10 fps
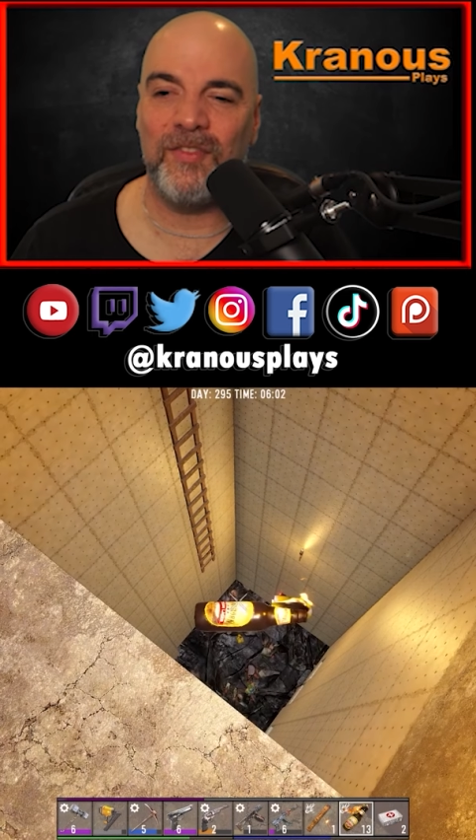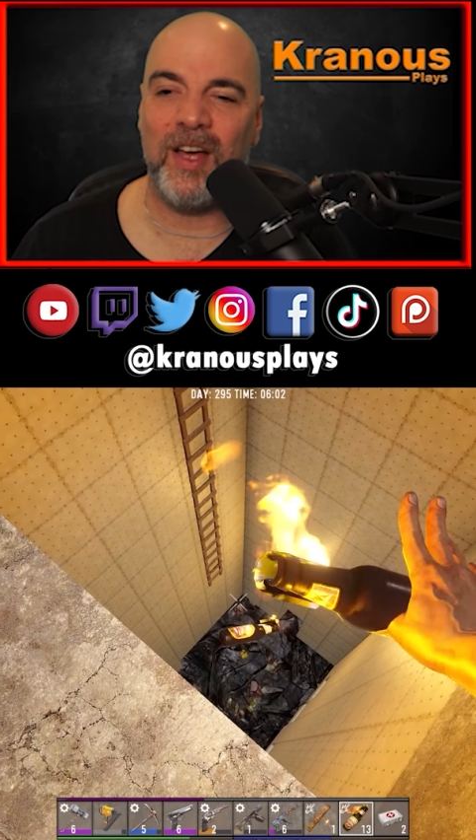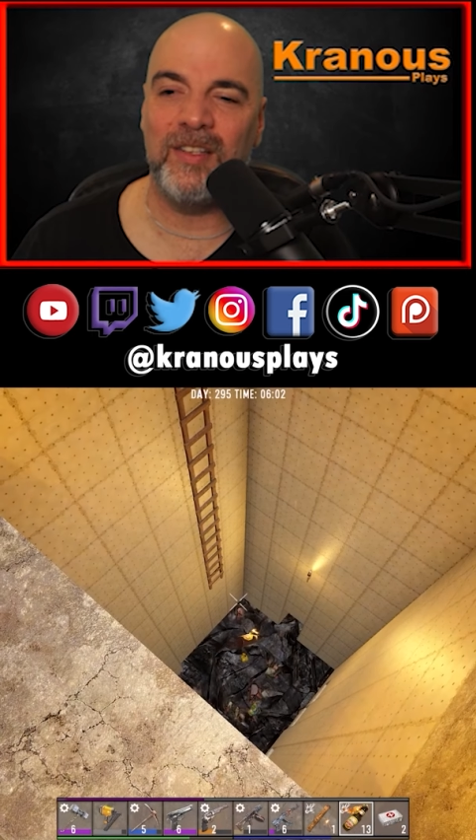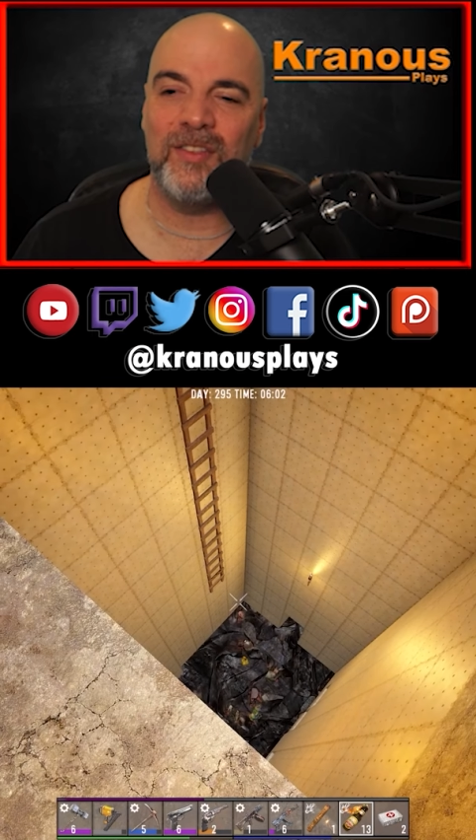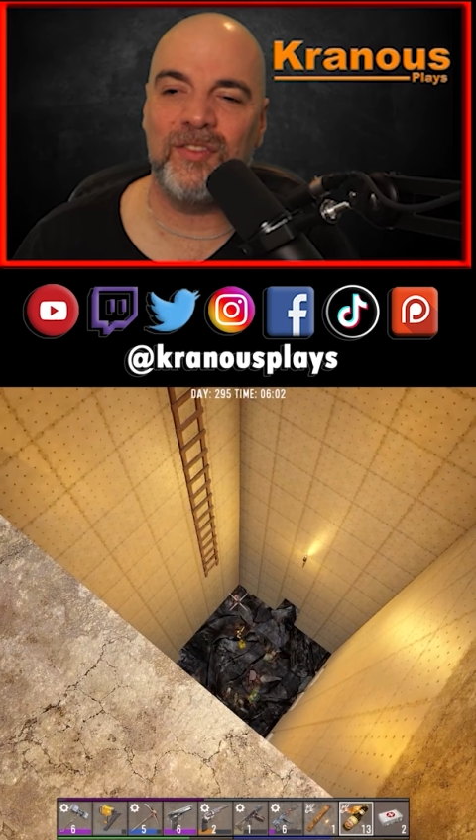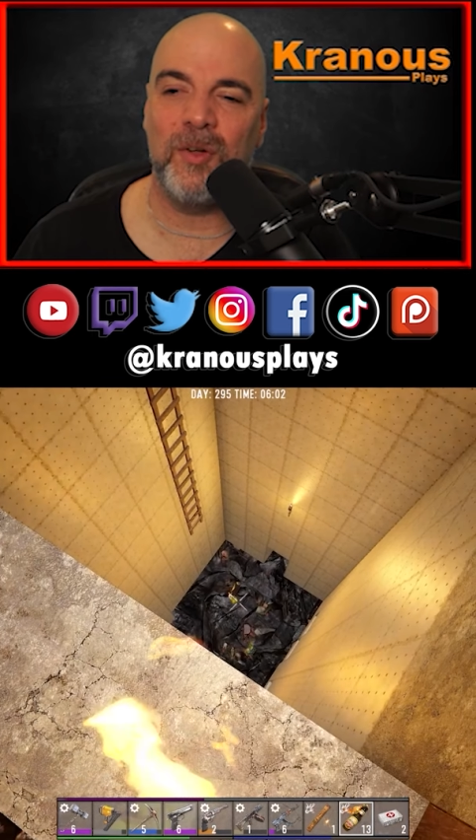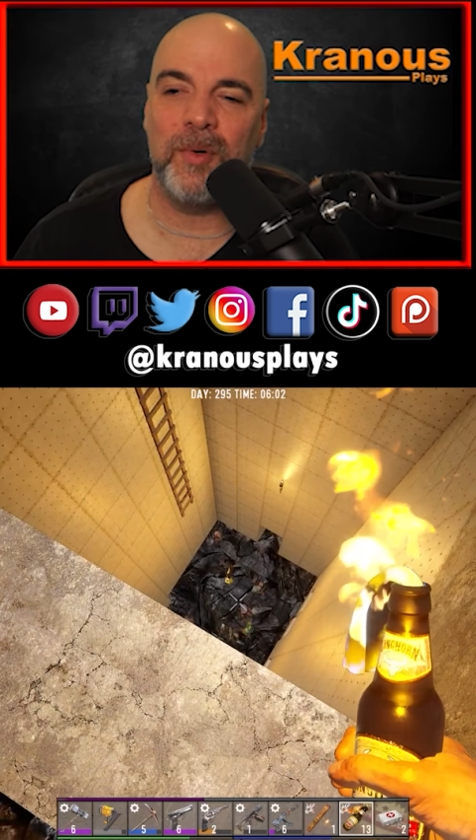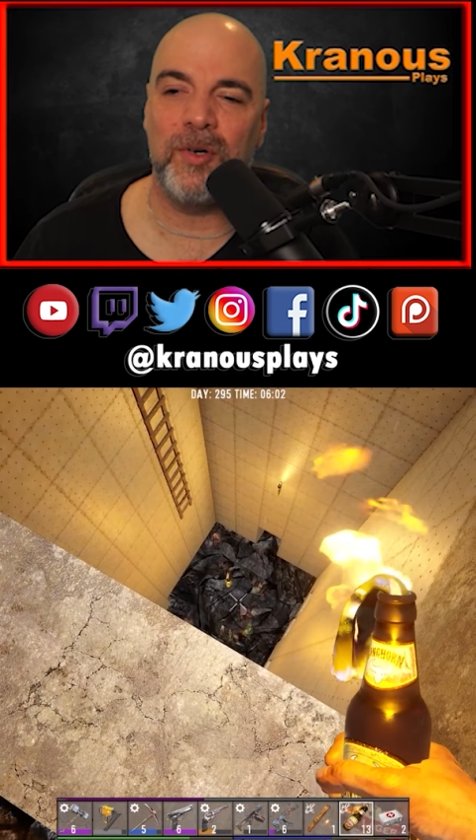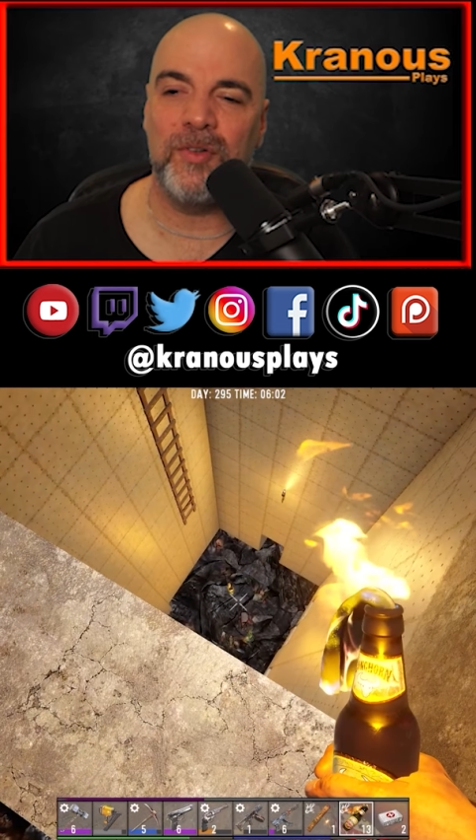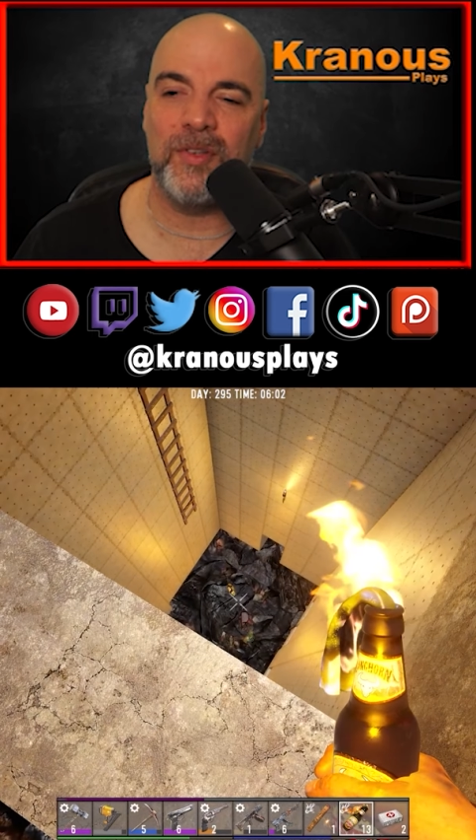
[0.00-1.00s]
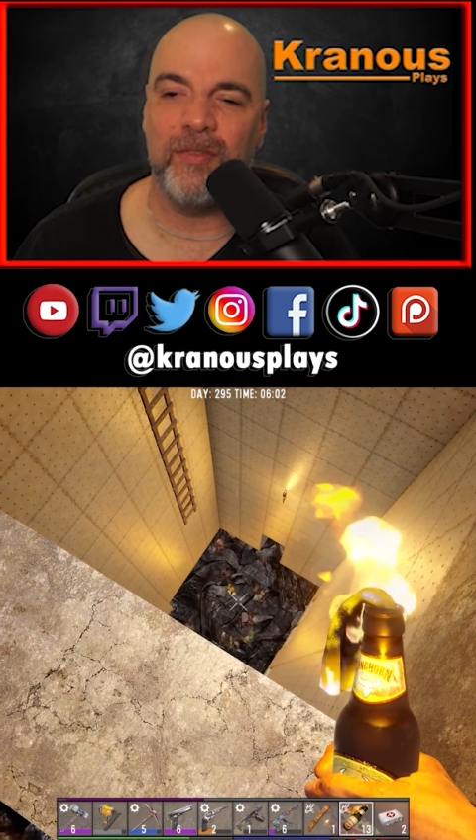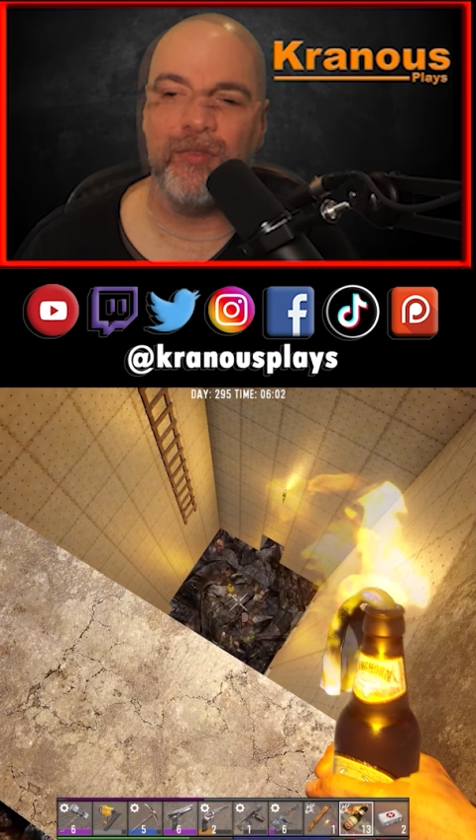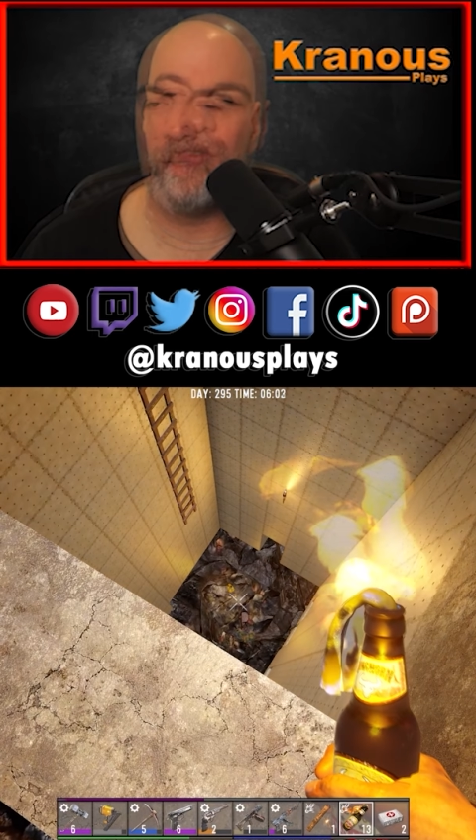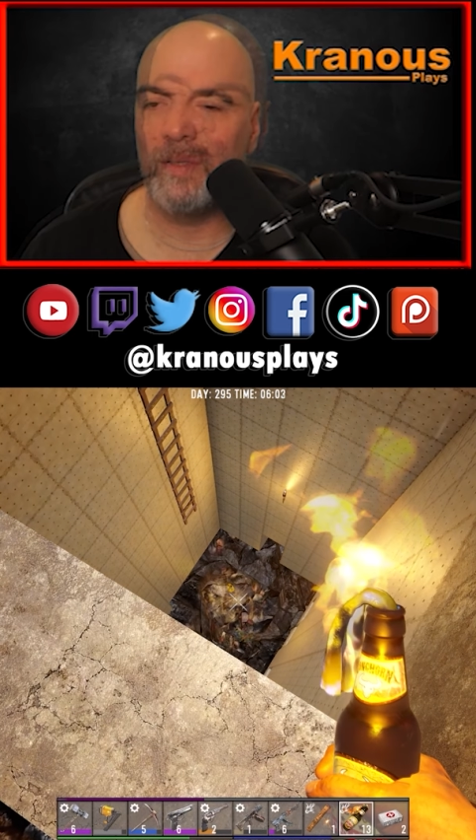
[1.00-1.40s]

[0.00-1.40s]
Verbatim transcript: fine. Just don't burn yourself.